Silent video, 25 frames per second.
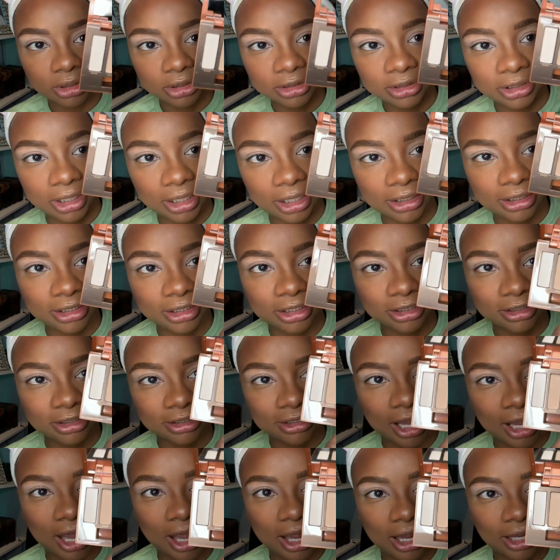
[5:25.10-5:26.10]
like this,
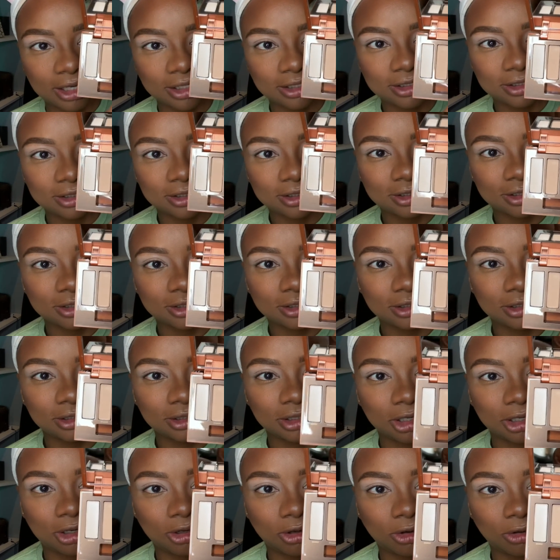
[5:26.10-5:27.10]
guys.
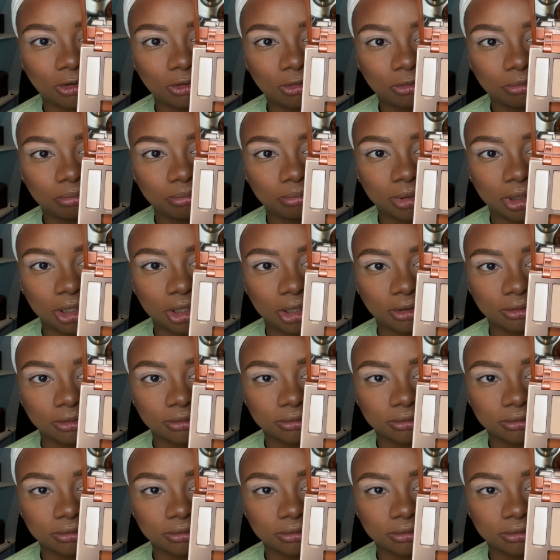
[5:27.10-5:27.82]
Low blow.